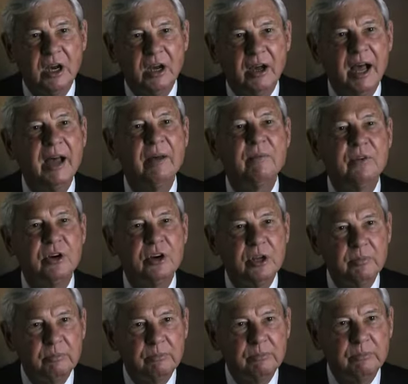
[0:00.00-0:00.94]
I'm
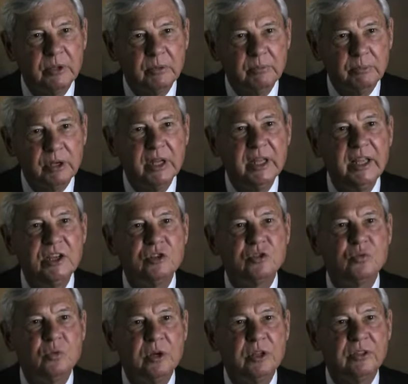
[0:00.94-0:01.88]
very
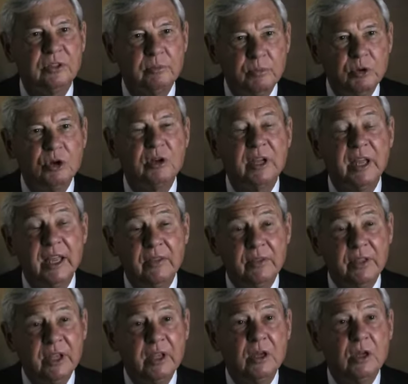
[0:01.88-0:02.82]
pleased with the book
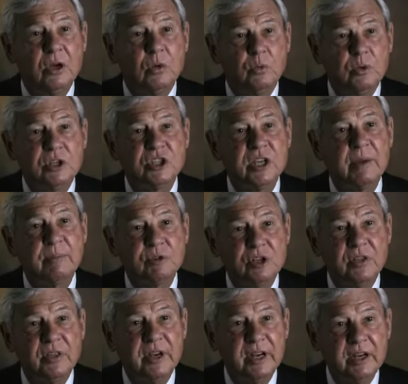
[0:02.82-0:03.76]
and the
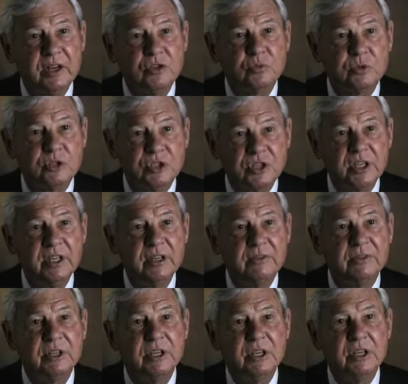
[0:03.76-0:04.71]
reception that it has
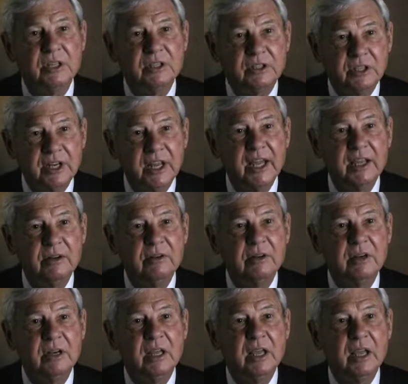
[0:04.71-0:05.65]
received to date.
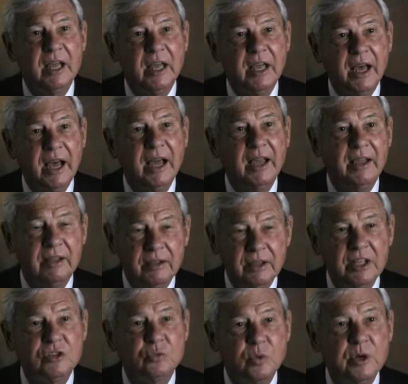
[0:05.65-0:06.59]

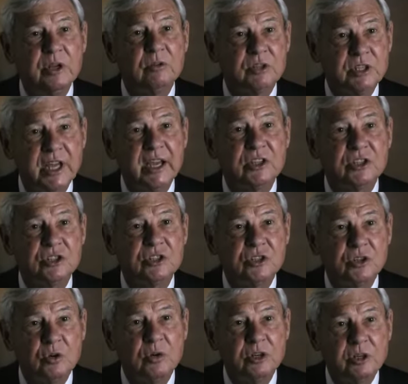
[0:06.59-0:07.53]
Its real test
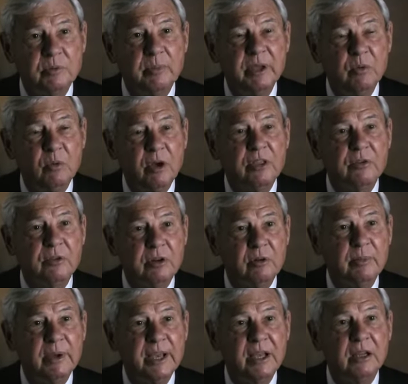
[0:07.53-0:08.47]
is going to be whether
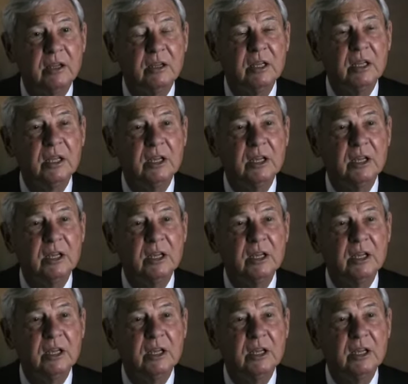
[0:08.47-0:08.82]
it'll make a